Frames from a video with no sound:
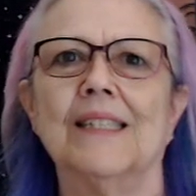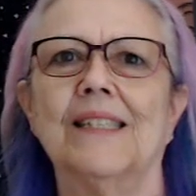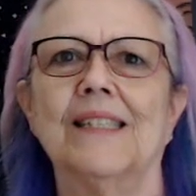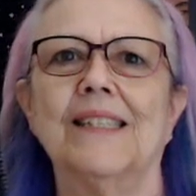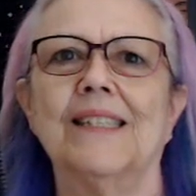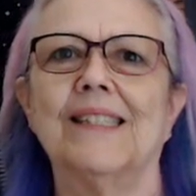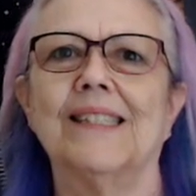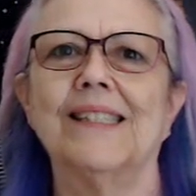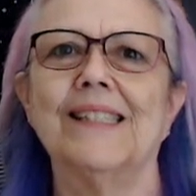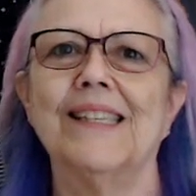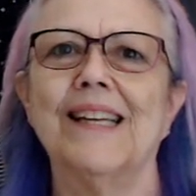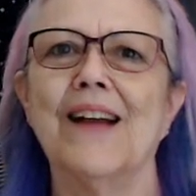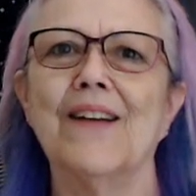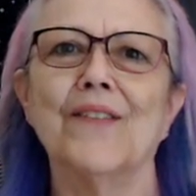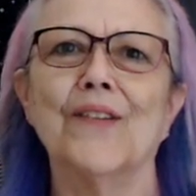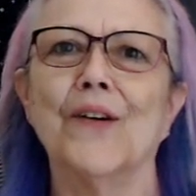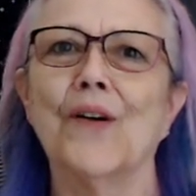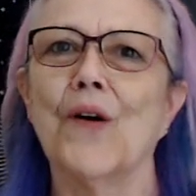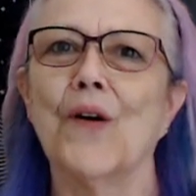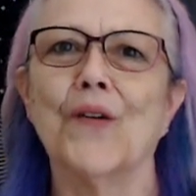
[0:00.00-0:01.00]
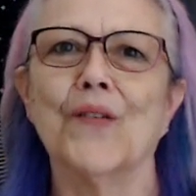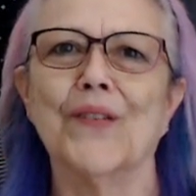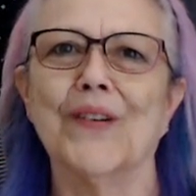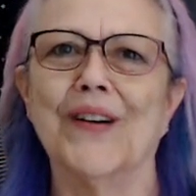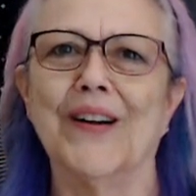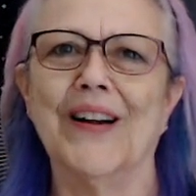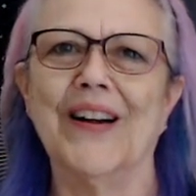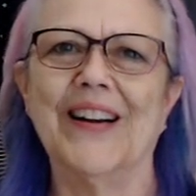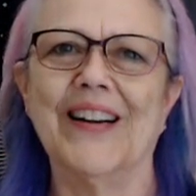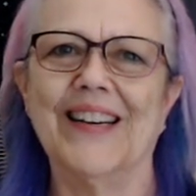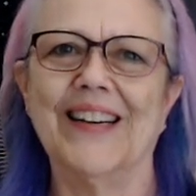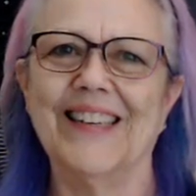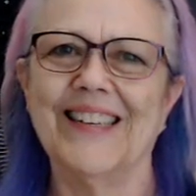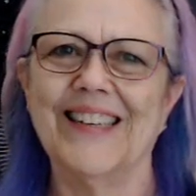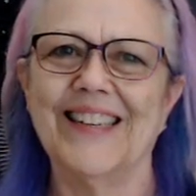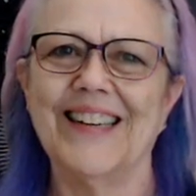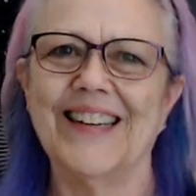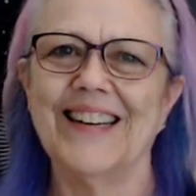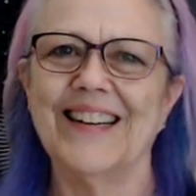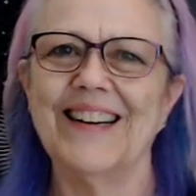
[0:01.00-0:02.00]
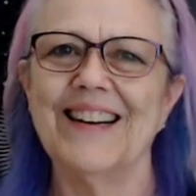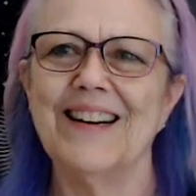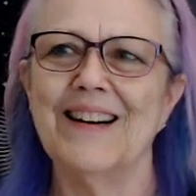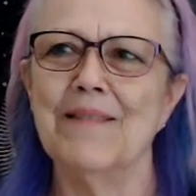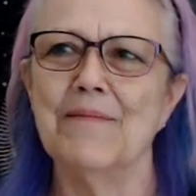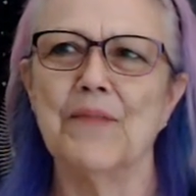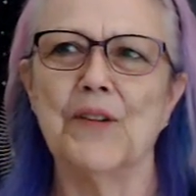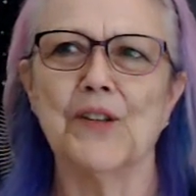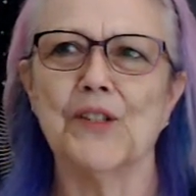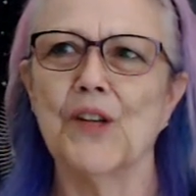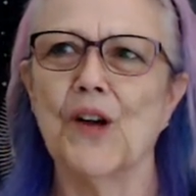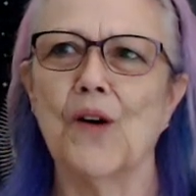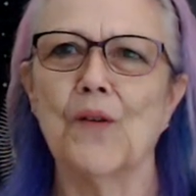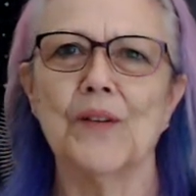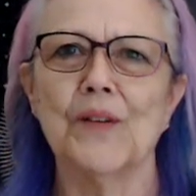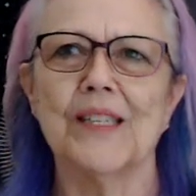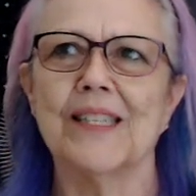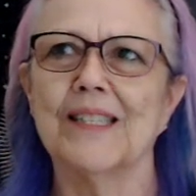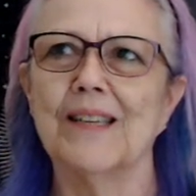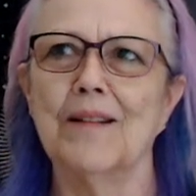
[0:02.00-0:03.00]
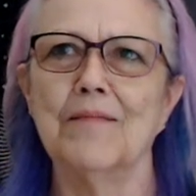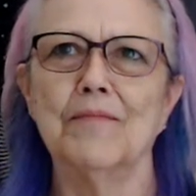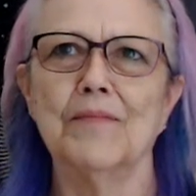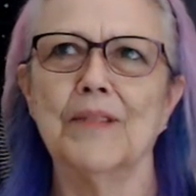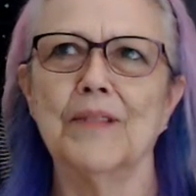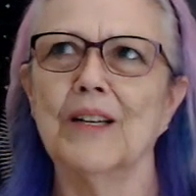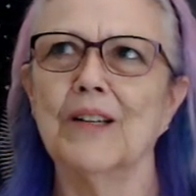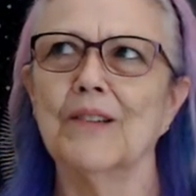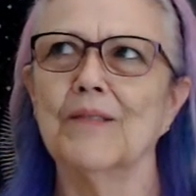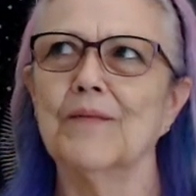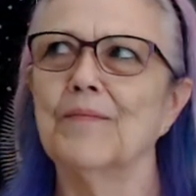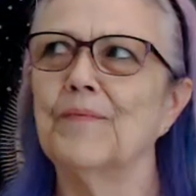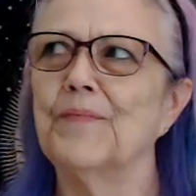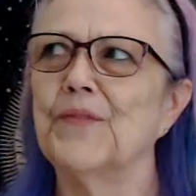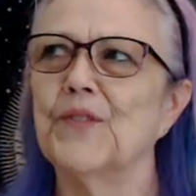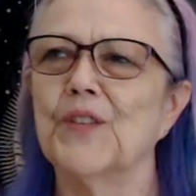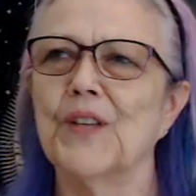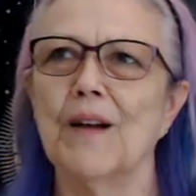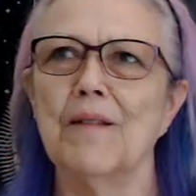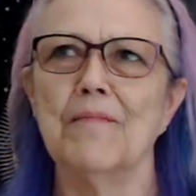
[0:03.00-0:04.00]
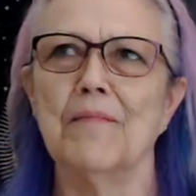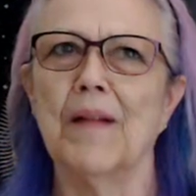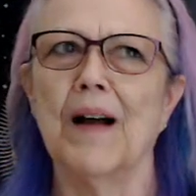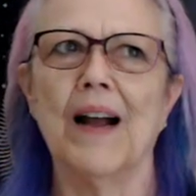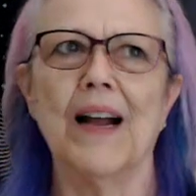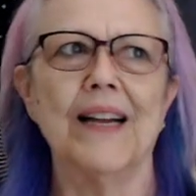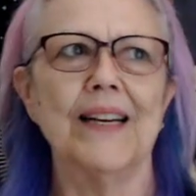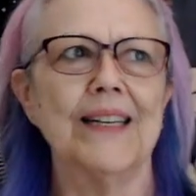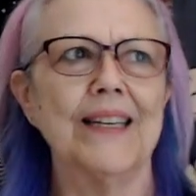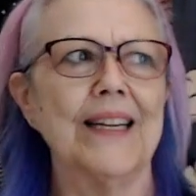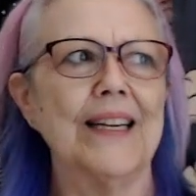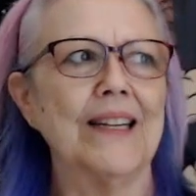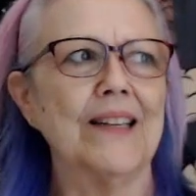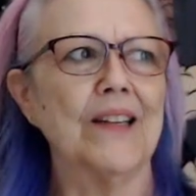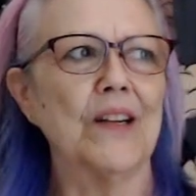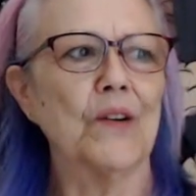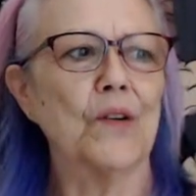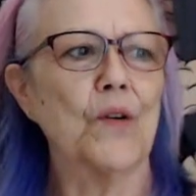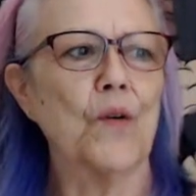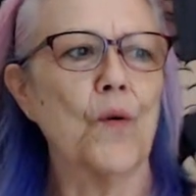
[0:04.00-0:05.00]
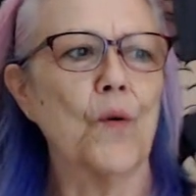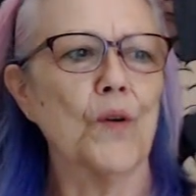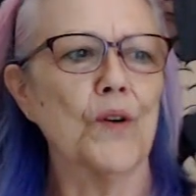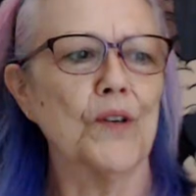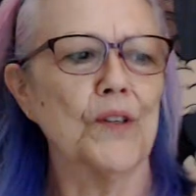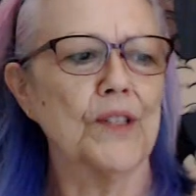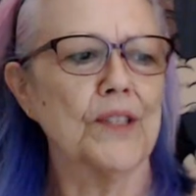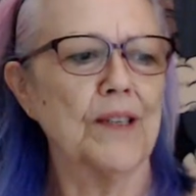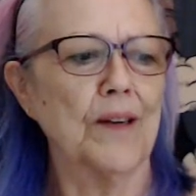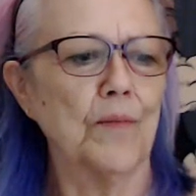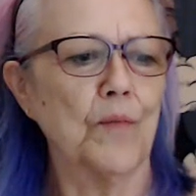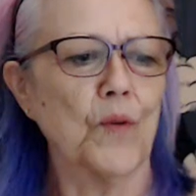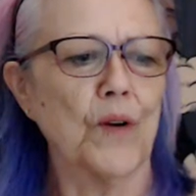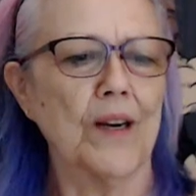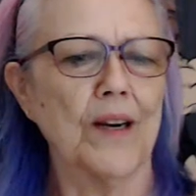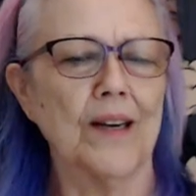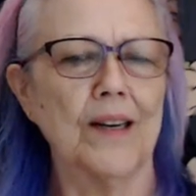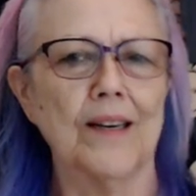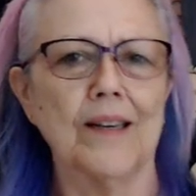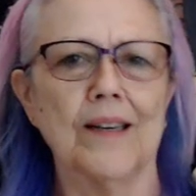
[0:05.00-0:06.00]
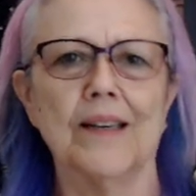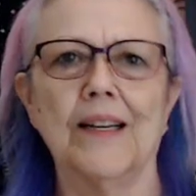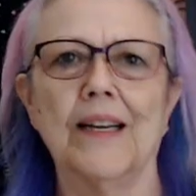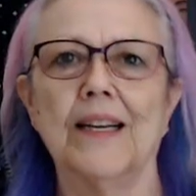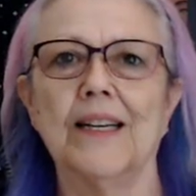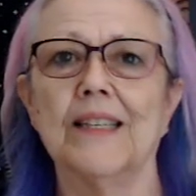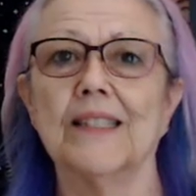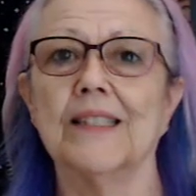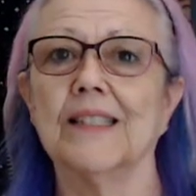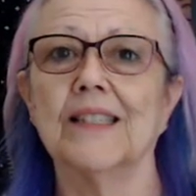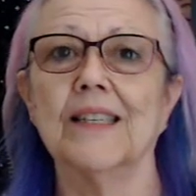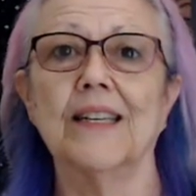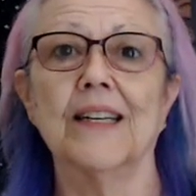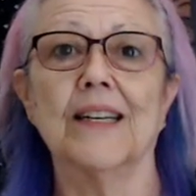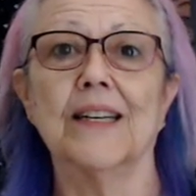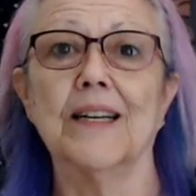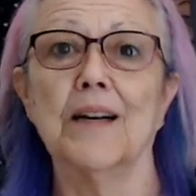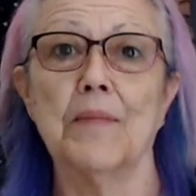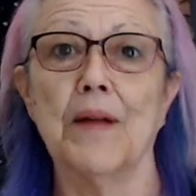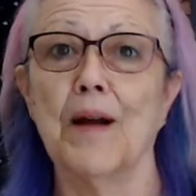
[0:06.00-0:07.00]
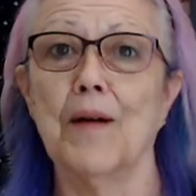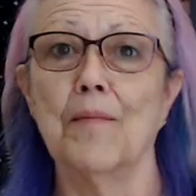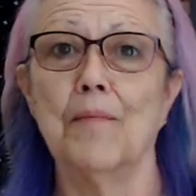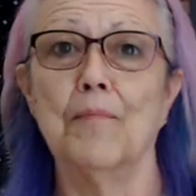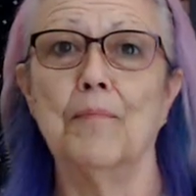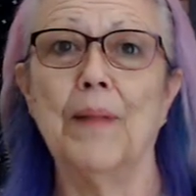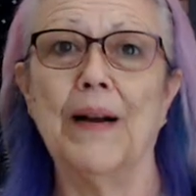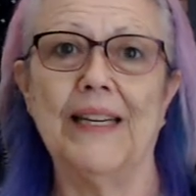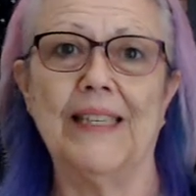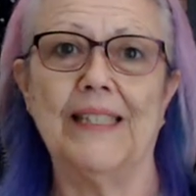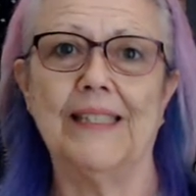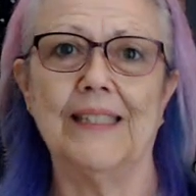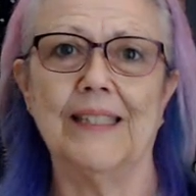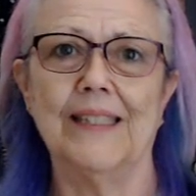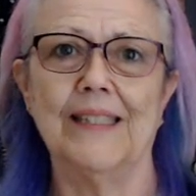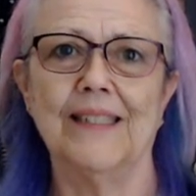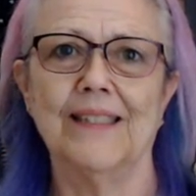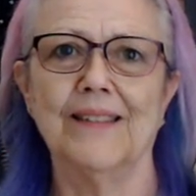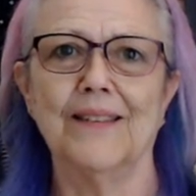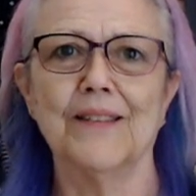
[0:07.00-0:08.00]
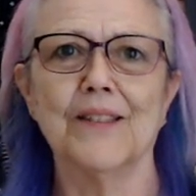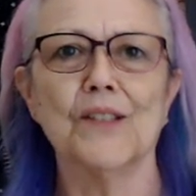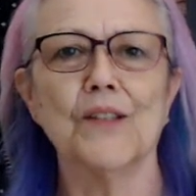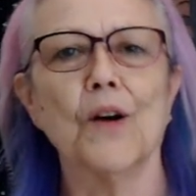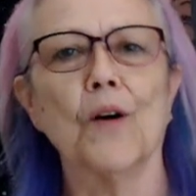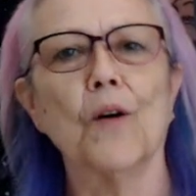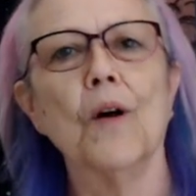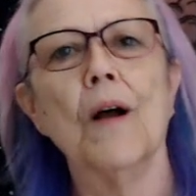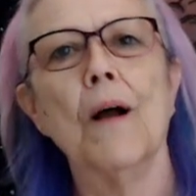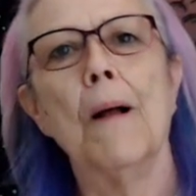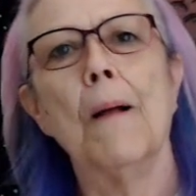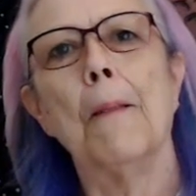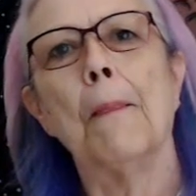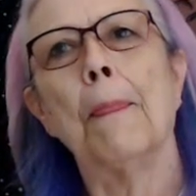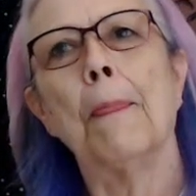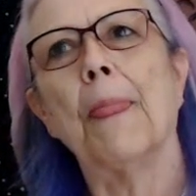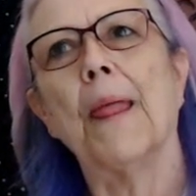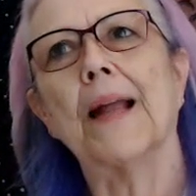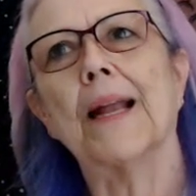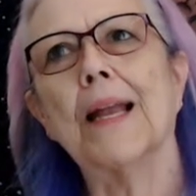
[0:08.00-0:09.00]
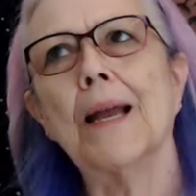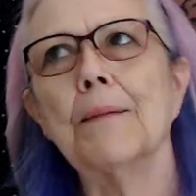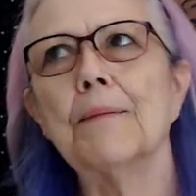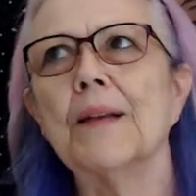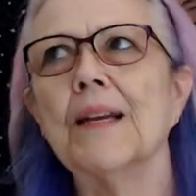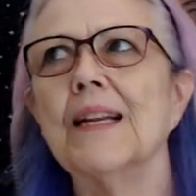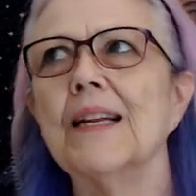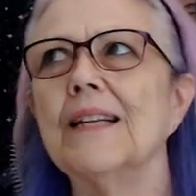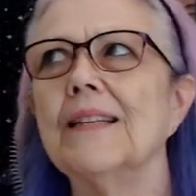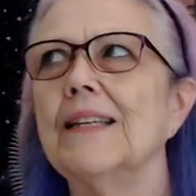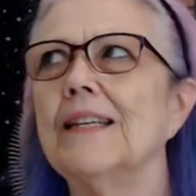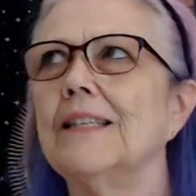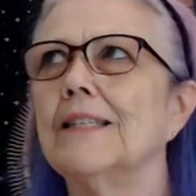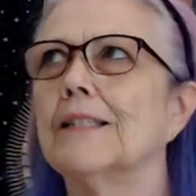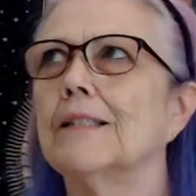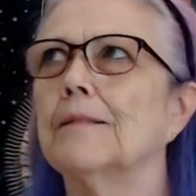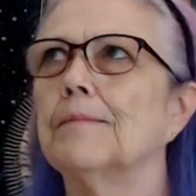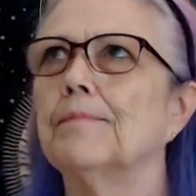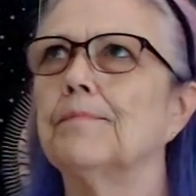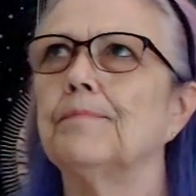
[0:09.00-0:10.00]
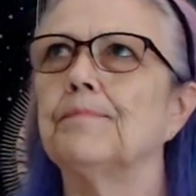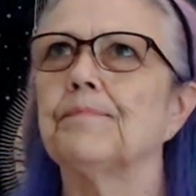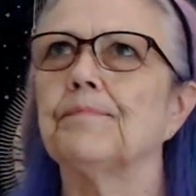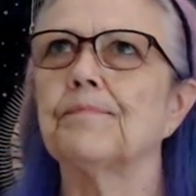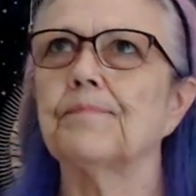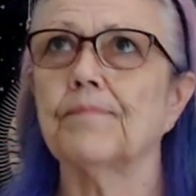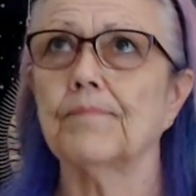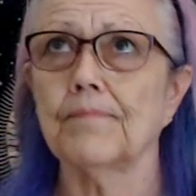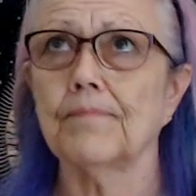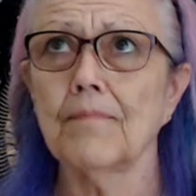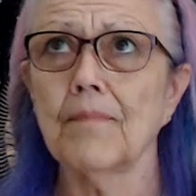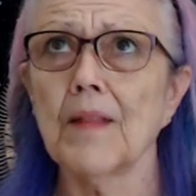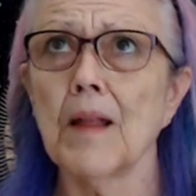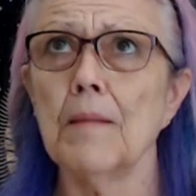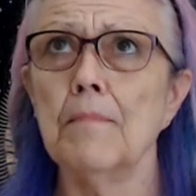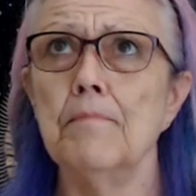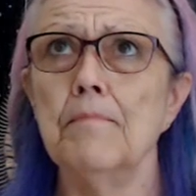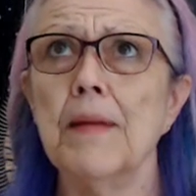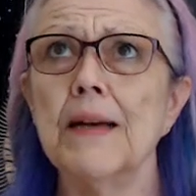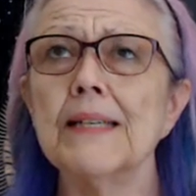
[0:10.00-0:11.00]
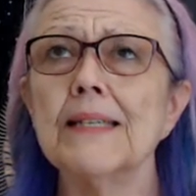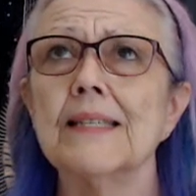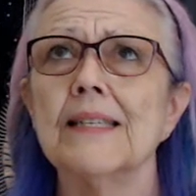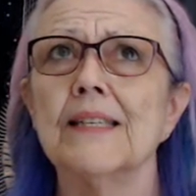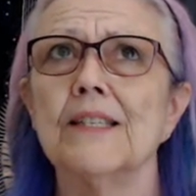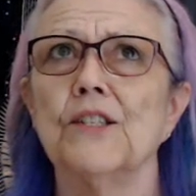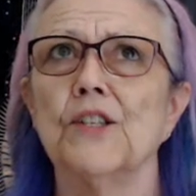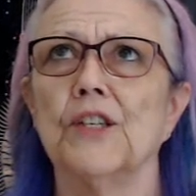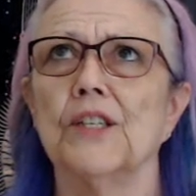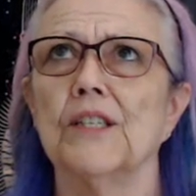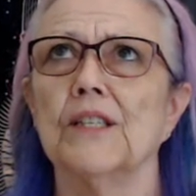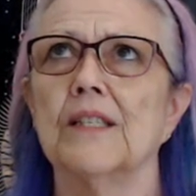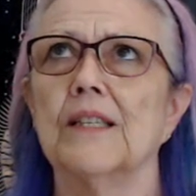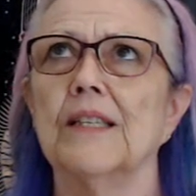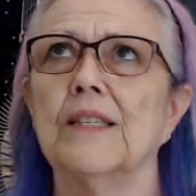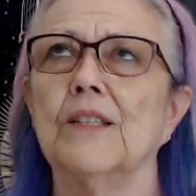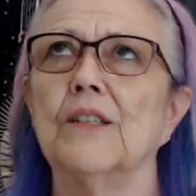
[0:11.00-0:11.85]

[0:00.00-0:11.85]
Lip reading: It's never over. There's always some little something hiding in a little corner somewhere, and it's going to come out and bite. So I kept getting these messages, the